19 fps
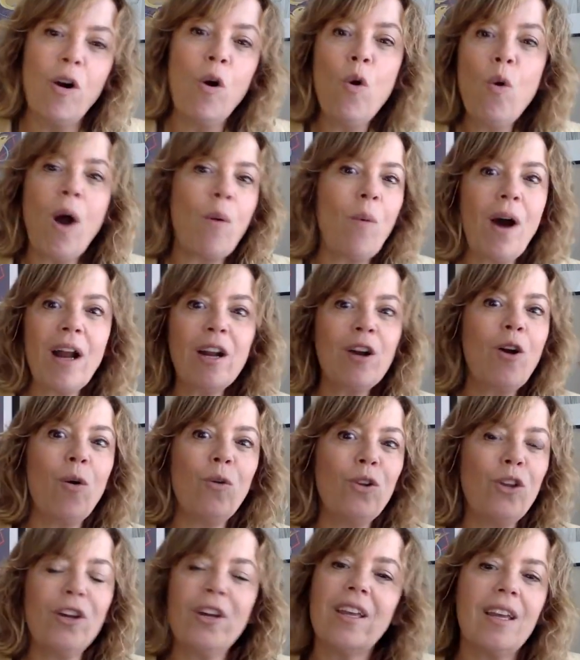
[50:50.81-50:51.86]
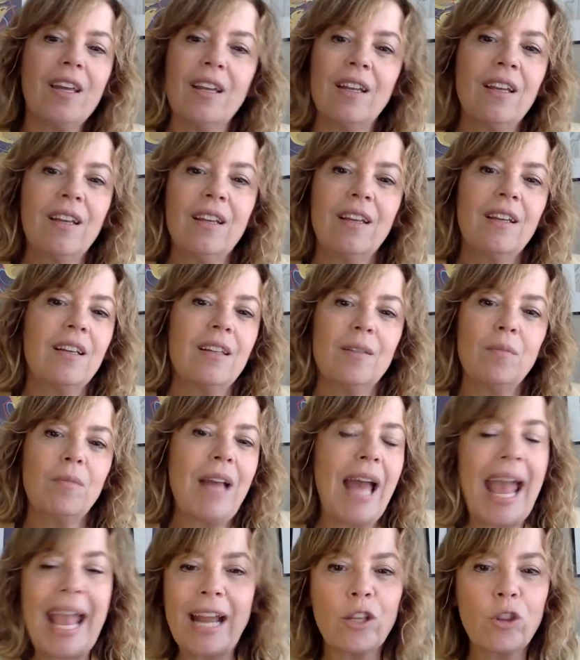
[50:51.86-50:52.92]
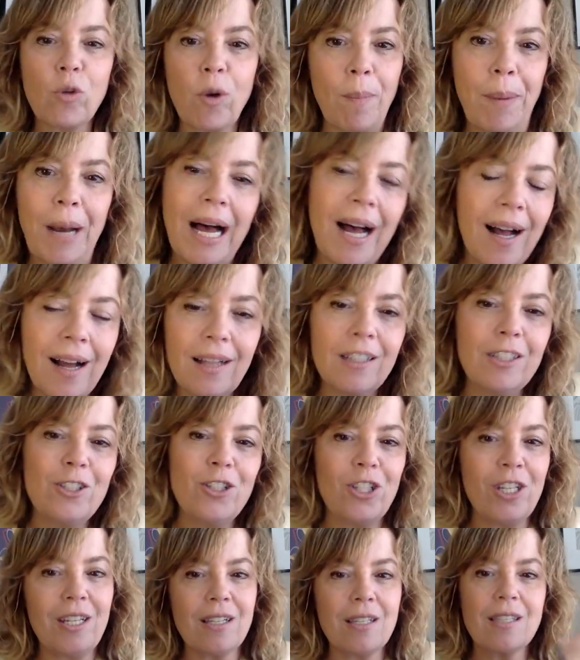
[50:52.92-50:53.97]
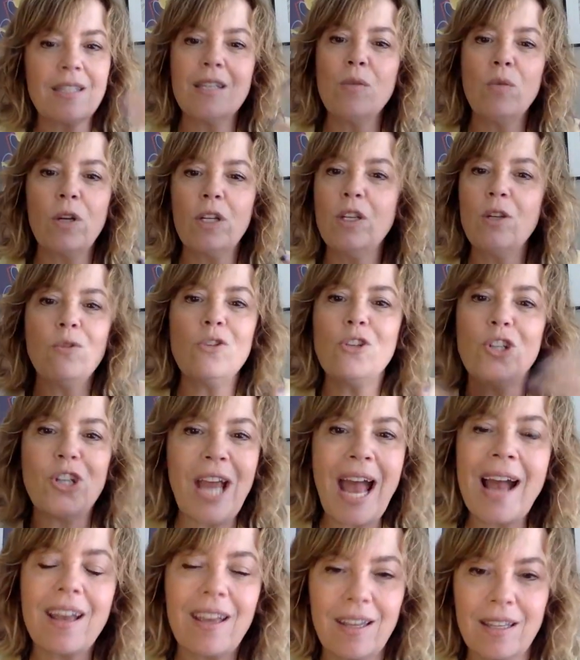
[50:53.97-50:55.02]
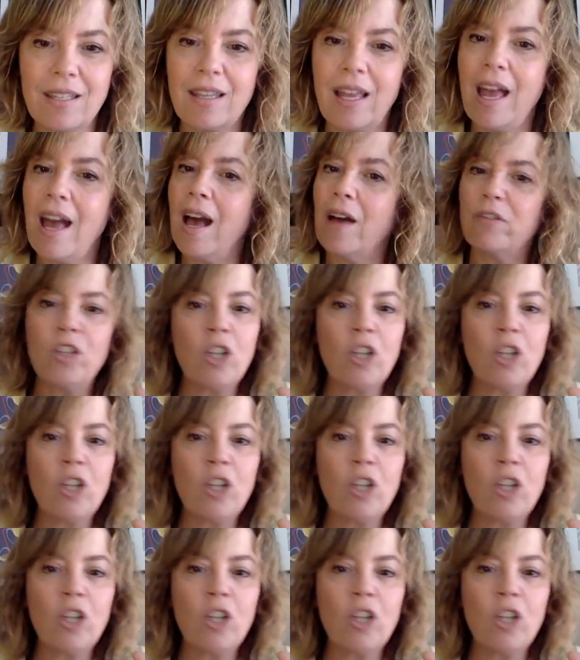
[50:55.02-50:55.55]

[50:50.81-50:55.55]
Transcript: Oh, I want to go look at Anthropologie and see what new jackets they have.